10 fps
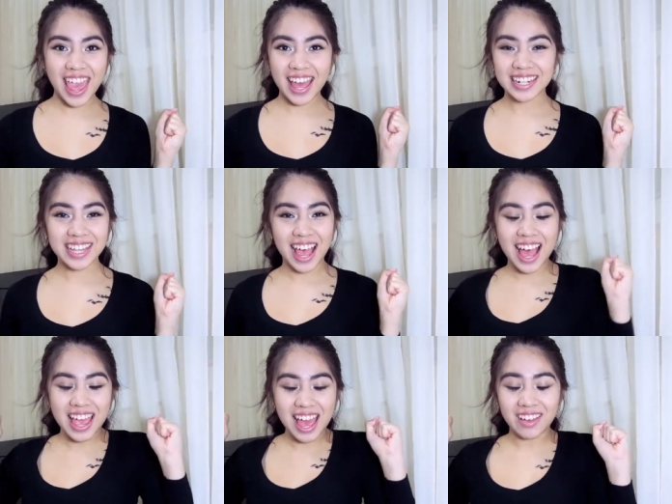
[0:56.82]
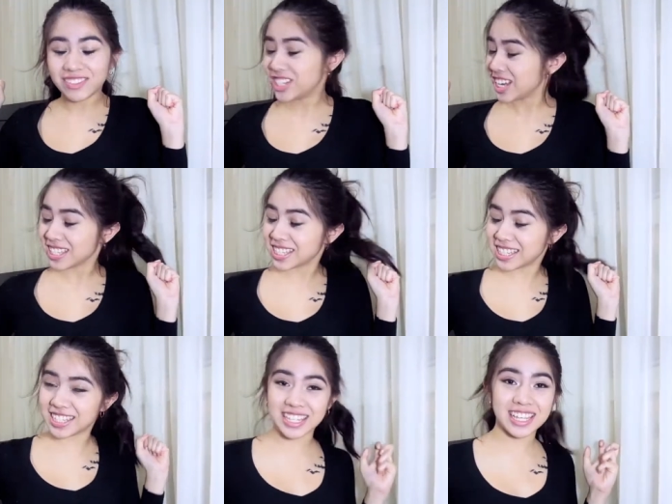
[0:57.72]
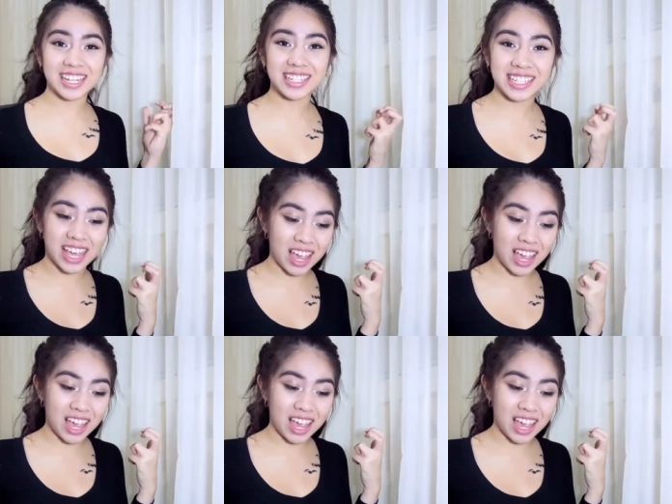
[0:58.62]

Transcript: And I have just seen